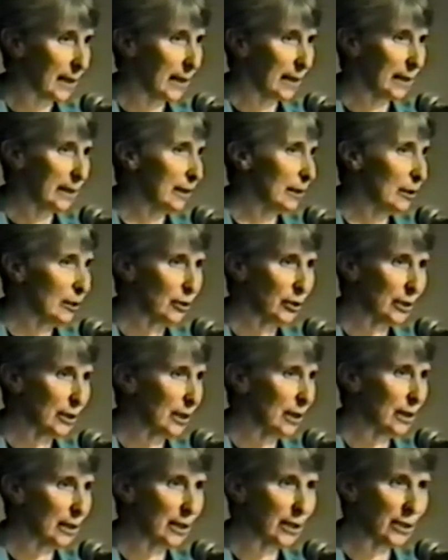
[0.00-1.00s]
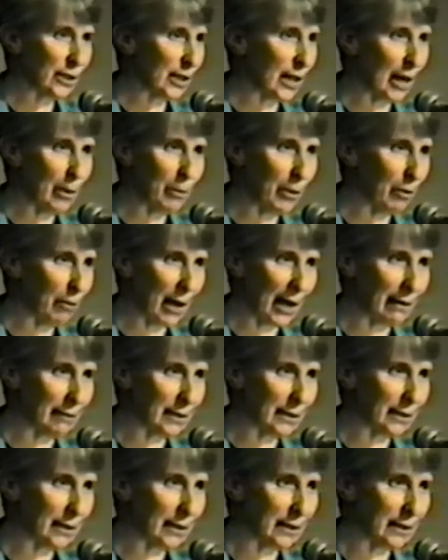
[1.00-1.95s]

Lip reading: The issue here is not morality.